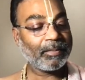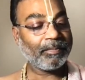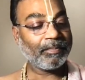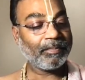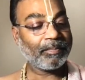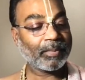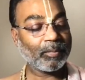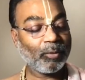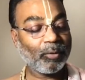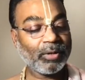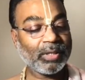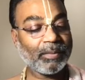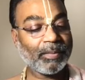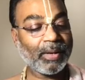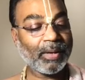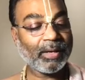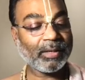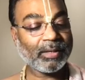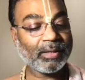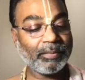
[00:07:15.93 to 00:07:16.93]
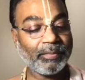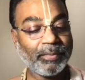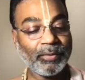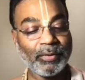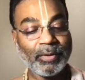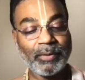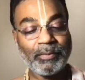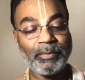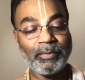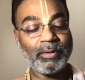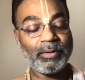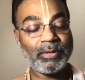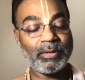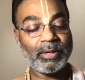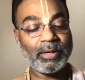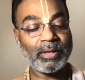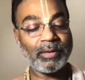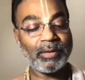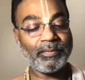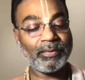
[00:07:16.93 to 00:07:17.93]
Mukundamala is a beautiful
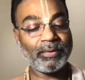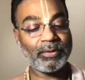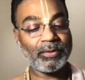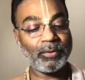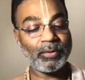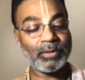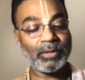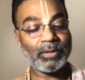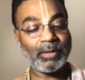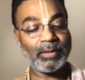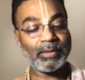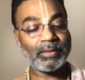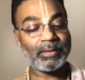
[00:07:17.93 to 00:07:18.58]
set of stotras.